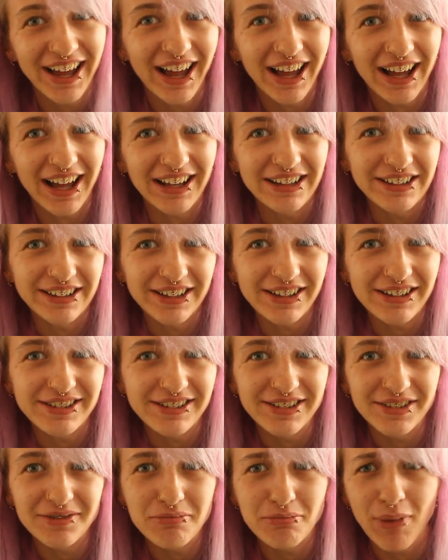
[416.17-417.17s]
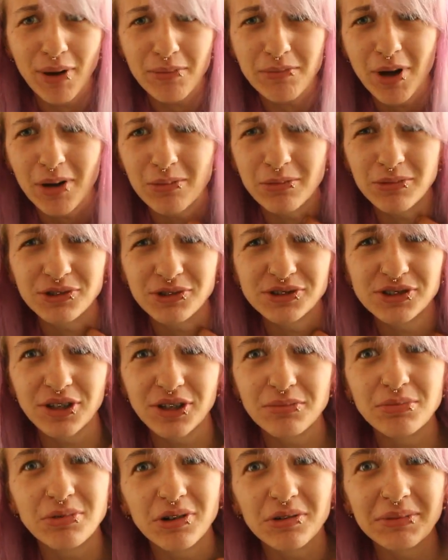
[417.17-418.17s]
And my mum
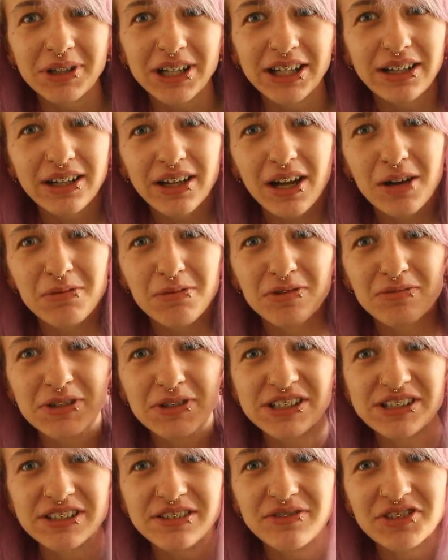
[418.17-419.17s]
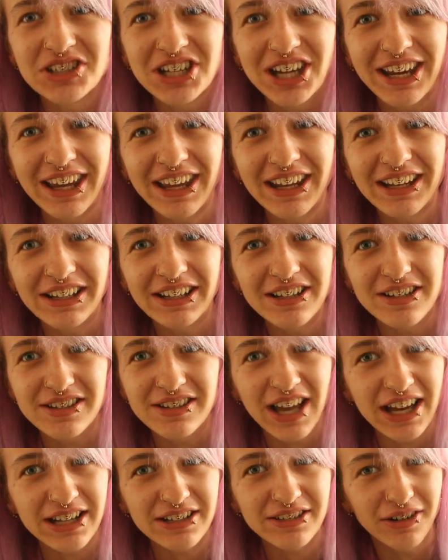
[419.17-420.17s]
also brought me a couple of pieces of chicken because
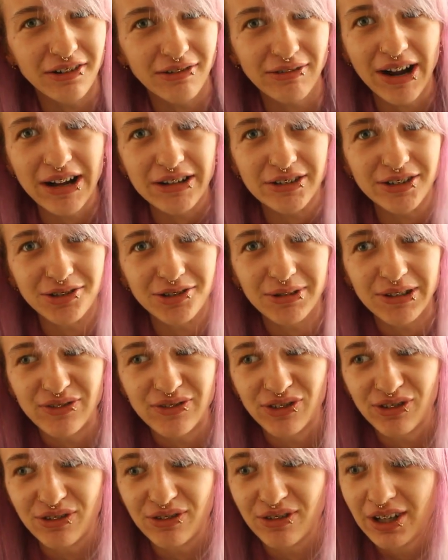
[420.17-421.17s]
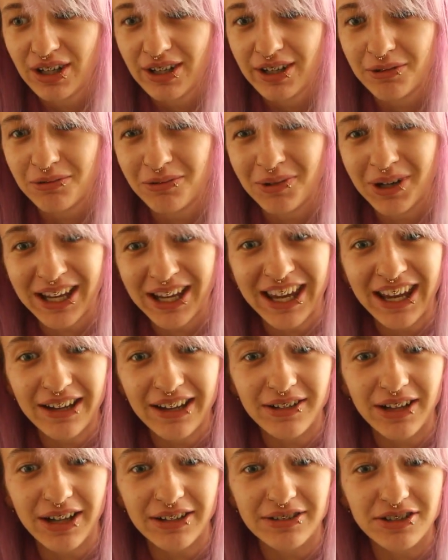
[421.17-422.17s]
I hadn't got round to even working
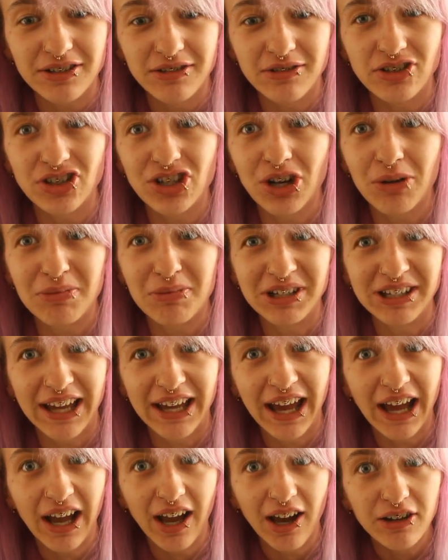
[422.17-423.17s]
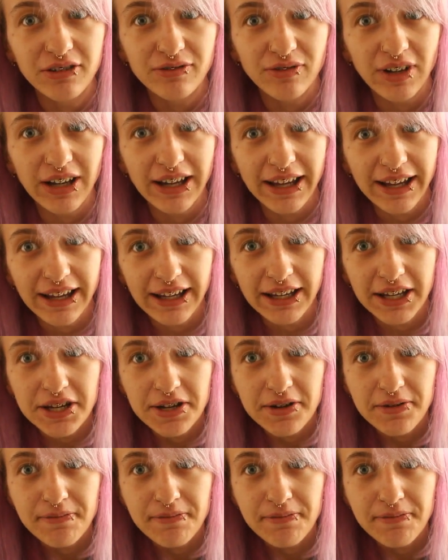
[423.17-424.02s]
out how to do the shopping yet. Hopefully